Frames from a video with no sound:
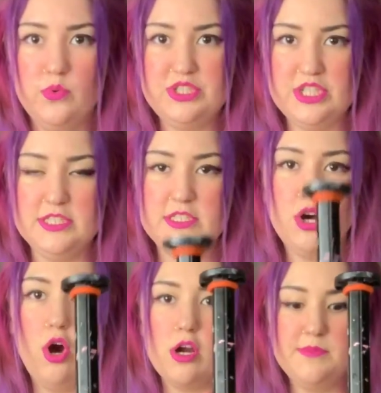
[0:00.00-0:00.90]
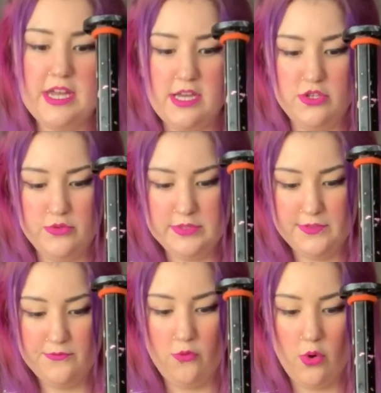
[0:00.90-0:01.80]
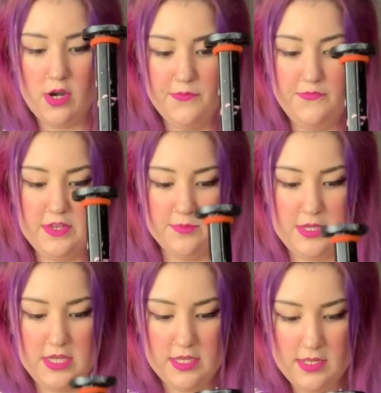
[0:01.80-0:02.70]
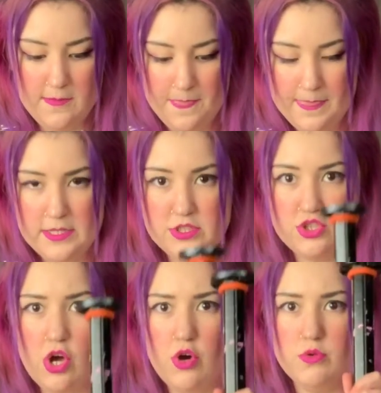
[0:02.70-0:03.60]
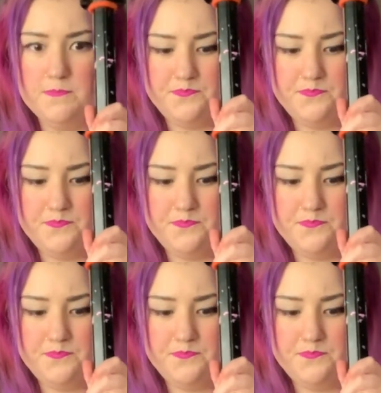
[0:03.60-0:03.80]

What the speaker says: which is the arm that I use for filming. So